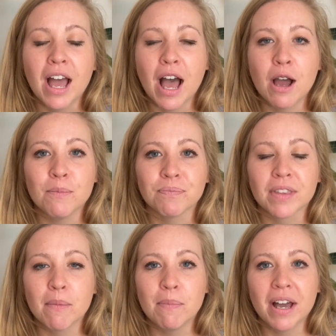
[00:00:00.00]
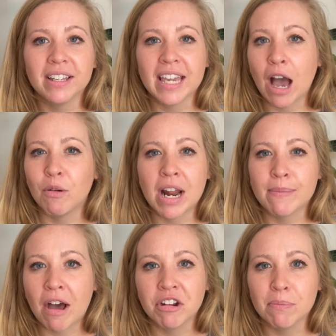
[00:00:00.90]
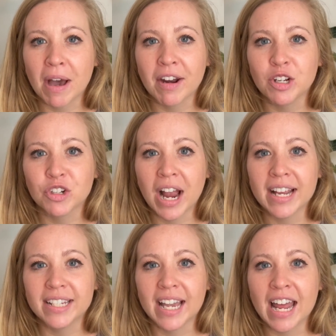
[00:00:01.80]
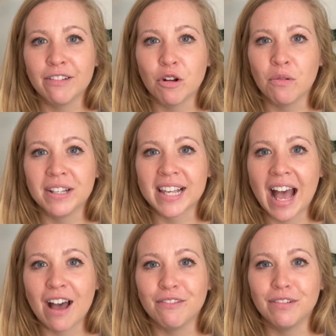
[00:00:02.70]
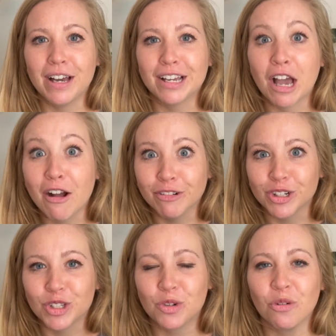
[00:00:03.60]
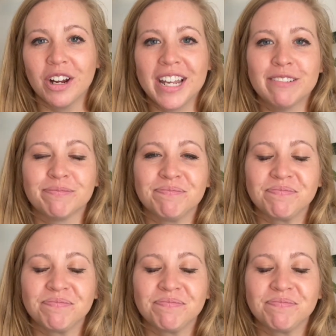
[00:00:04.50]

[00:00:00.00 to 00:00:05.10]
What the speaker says: But yeah, when I'm out and about, I try to kind of always have a cover story.